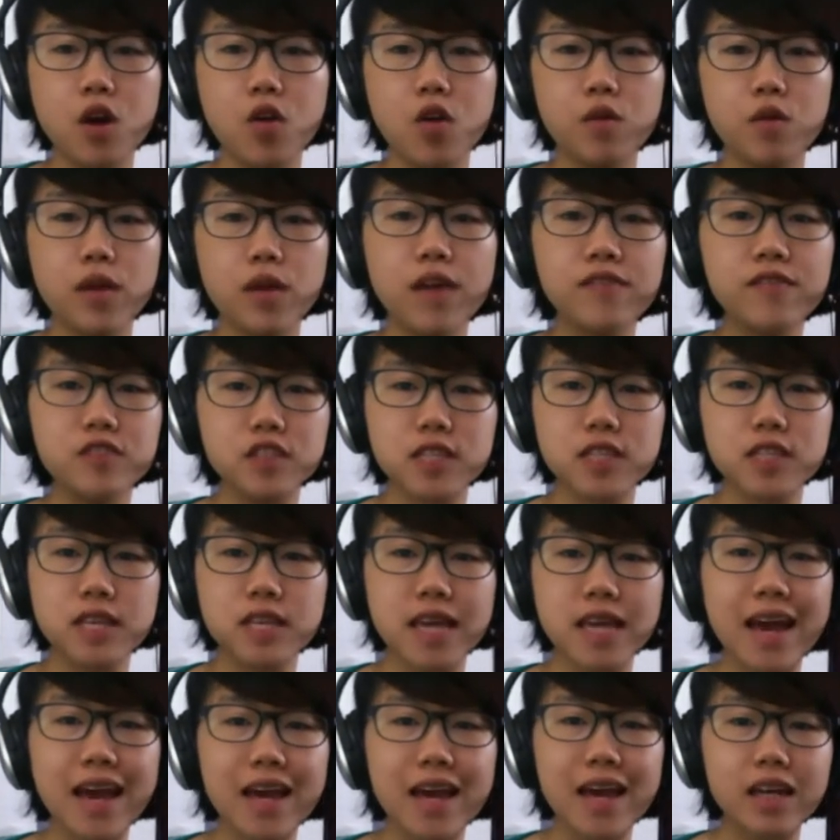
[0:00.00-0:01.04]
we have to
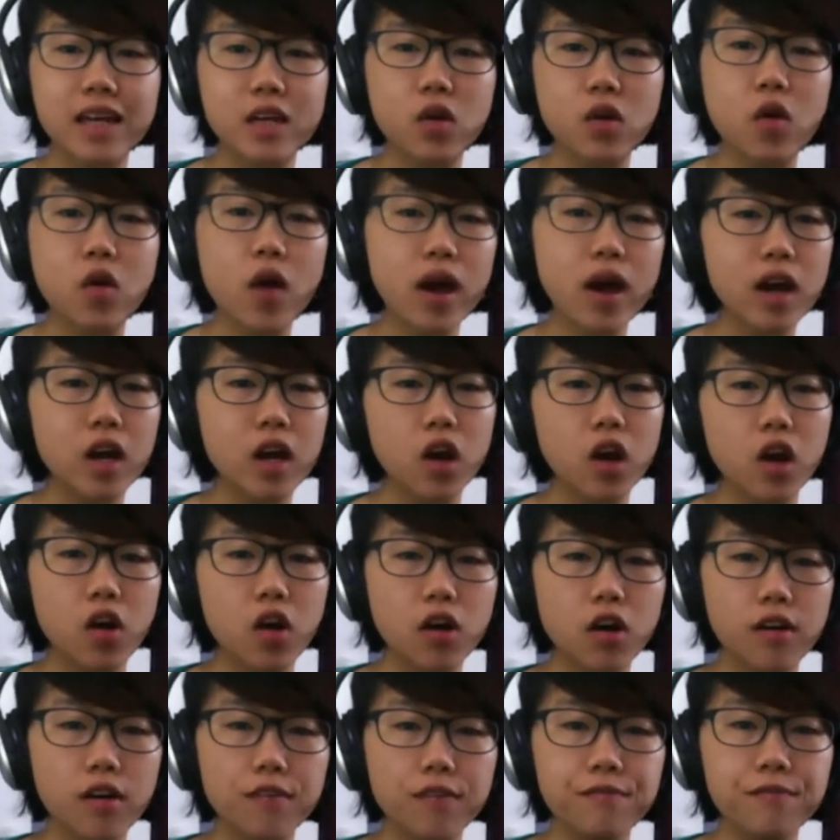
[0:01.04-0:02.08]
scan quite a lot
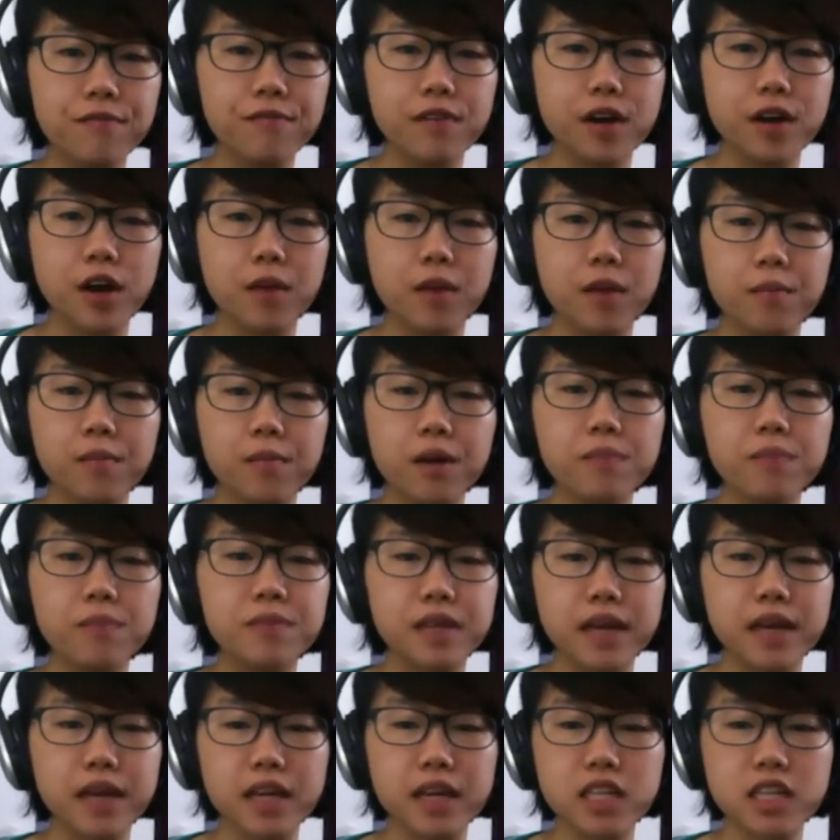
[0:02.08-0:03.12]
of
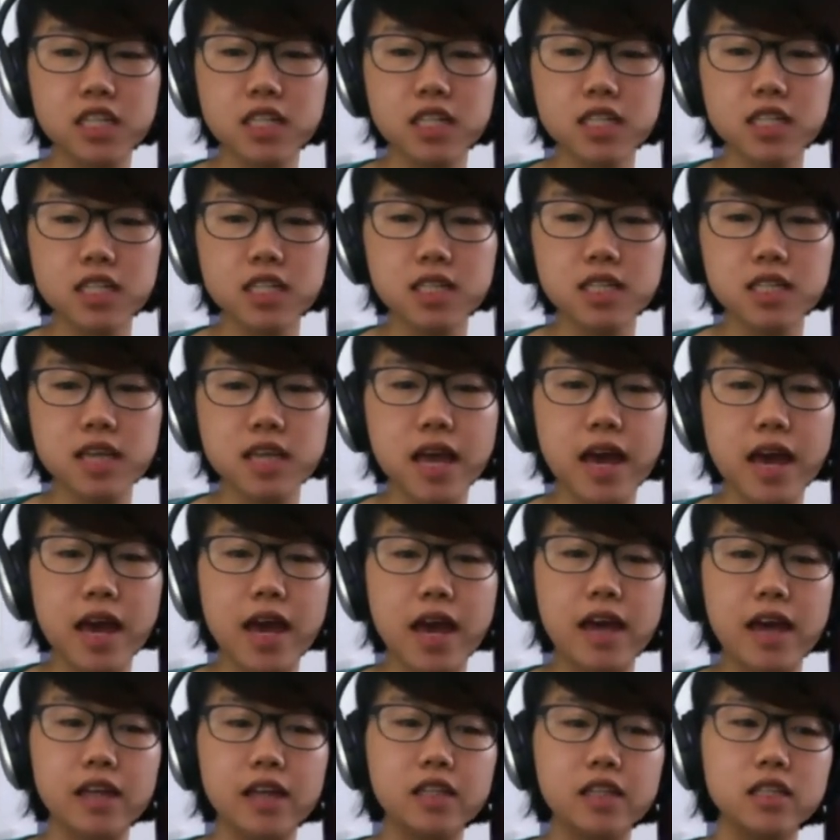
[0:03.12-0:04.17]
applications,
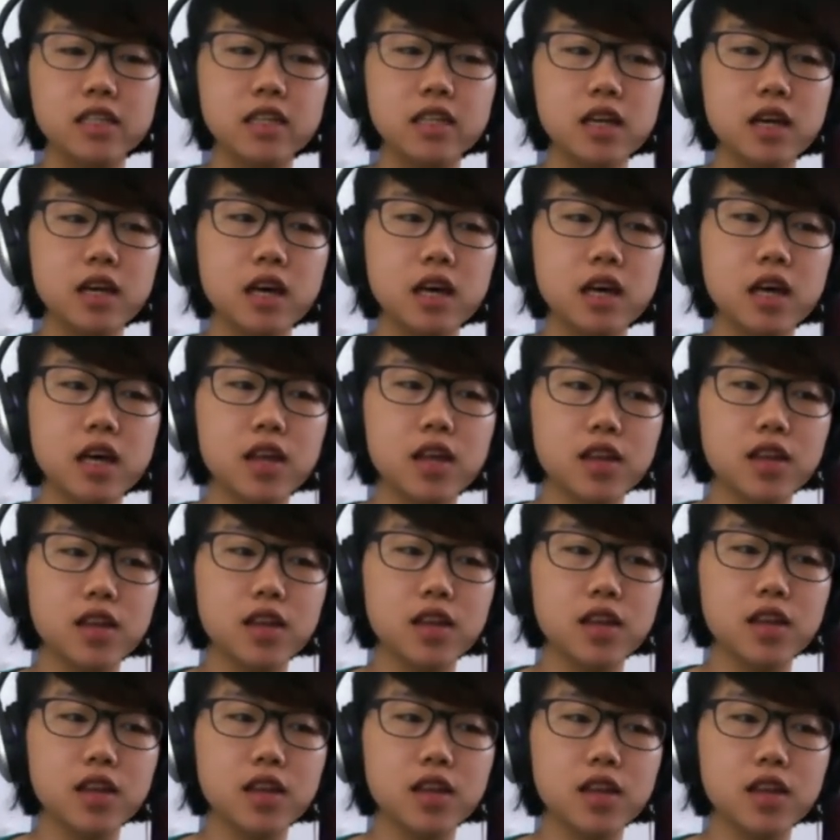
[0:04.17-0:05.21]
and the
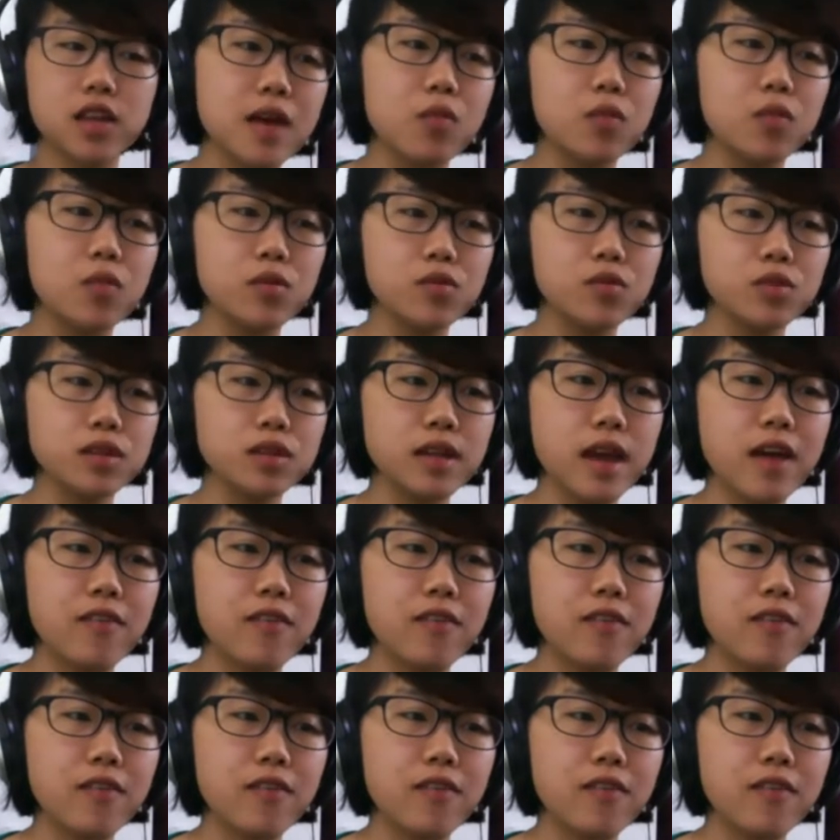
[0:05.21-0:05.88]
thing is that we wouldn't